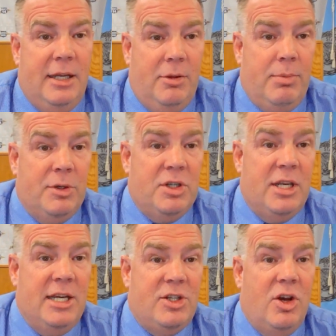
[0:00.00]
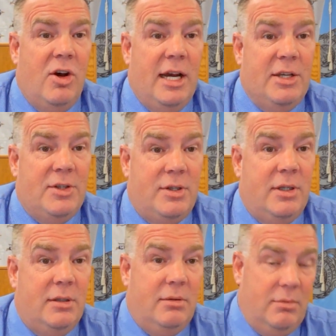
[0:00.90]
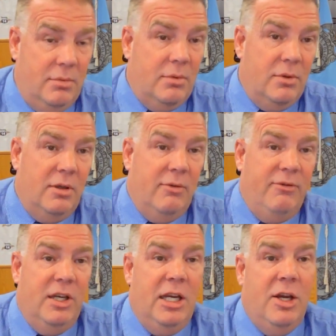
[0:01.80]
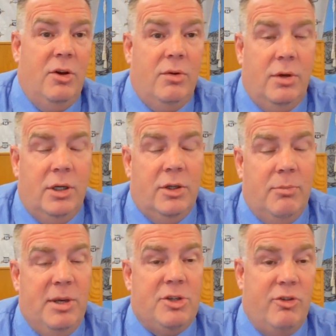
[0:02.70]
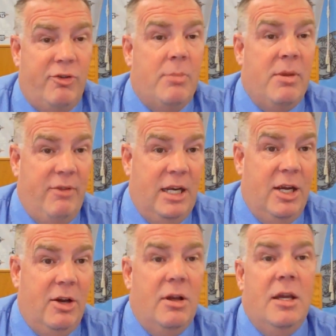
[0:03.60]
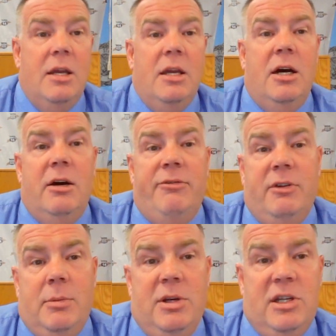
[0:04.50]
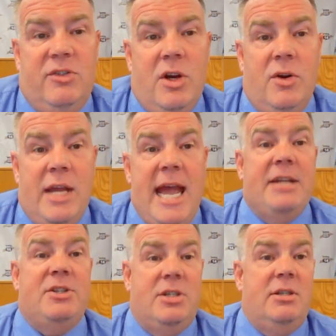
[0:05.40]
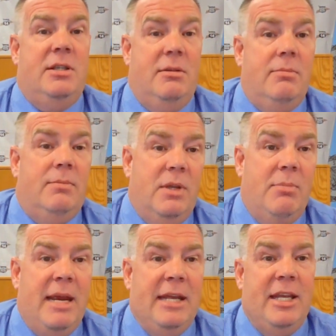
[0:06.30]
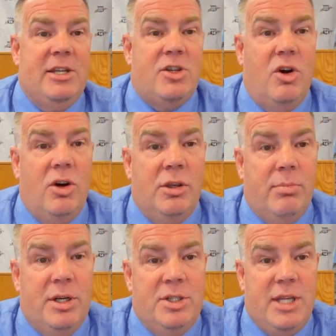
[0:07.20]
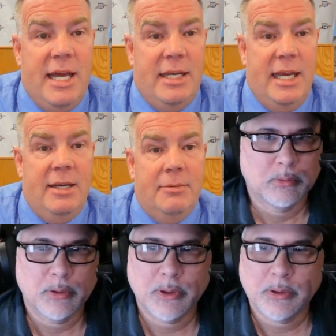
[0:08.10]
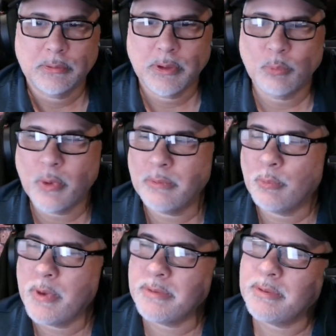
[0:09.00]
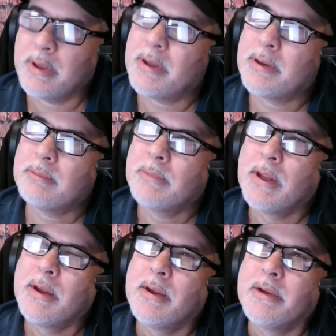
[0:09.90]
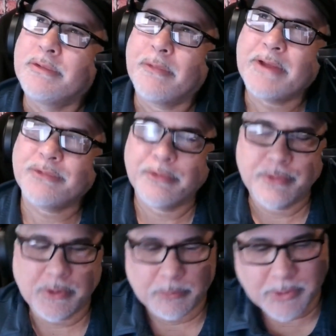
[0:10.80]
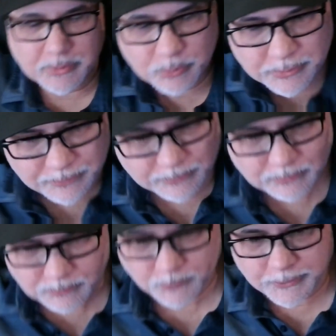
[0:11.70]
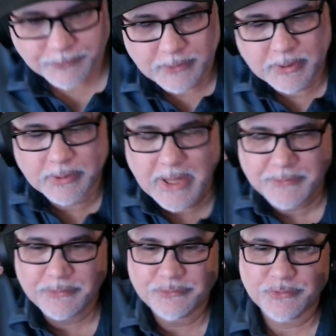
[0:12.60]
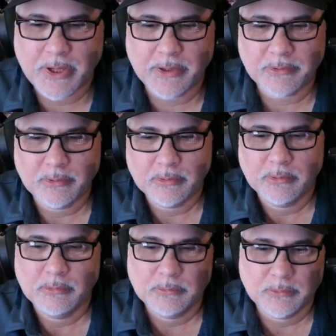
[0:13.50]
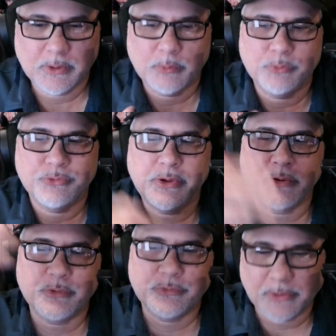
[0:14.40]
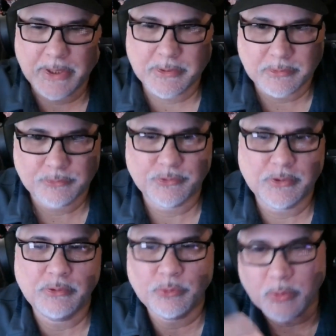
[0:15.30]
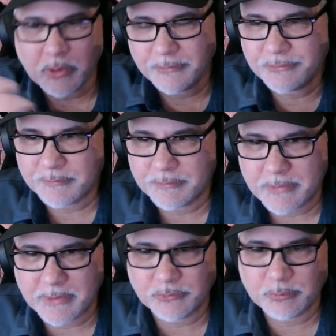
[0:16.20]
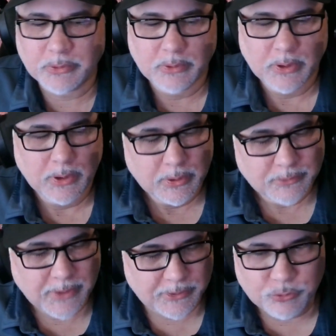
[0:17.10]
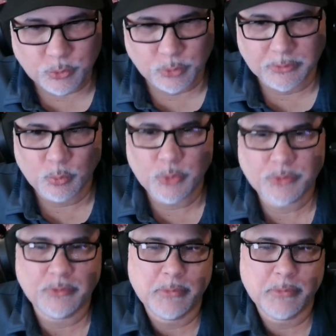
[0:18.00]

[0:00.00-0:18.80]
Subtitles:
person they saw as the video or the picture from the video off of Liberty's phone as the man they saw on the bridge that day. Yeah, and when so that's the thing about with Kathy Shank. It was years later she knew all these different things, but Dan Doolin wouldn't have